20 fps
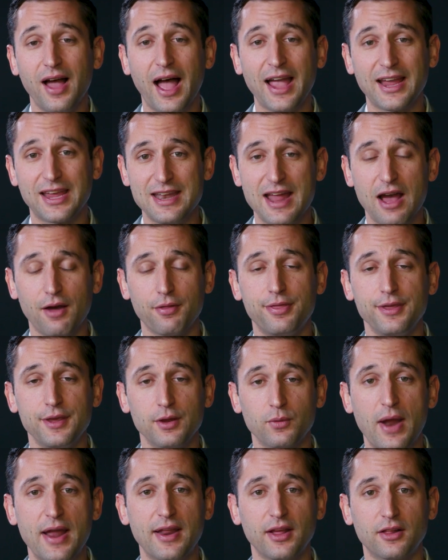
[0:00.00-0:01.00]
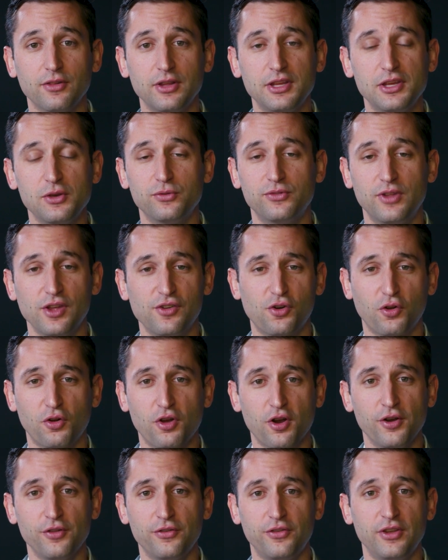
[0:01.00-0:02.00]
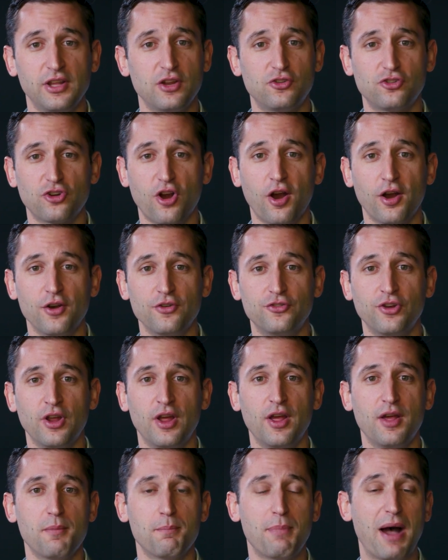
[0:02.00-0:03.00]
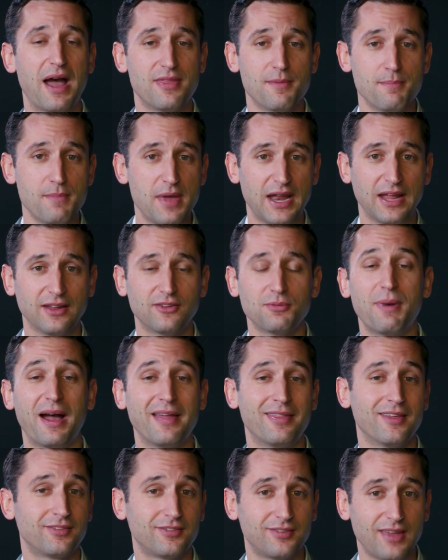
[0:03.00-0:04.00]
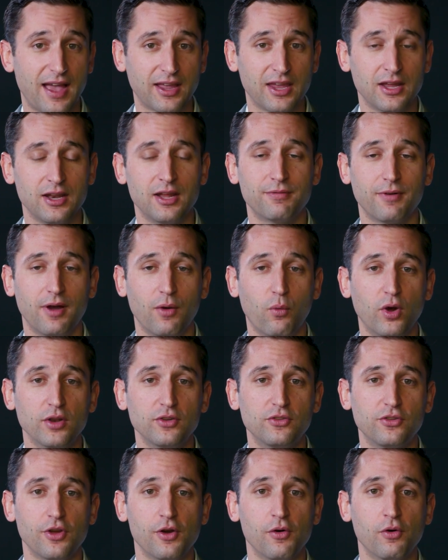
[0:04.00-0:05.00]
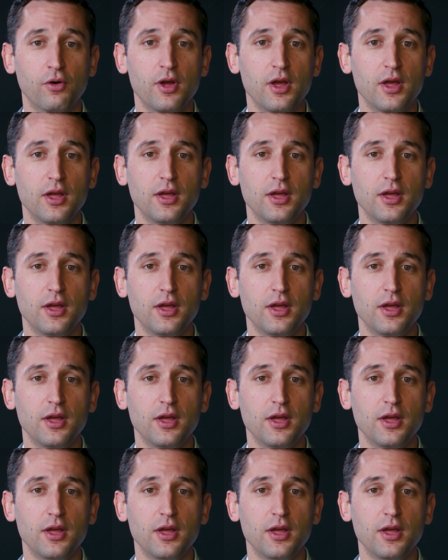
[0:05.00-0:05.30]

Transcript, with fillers: I can now theoretically use digital currency to charge by the minute, by the second if I want to.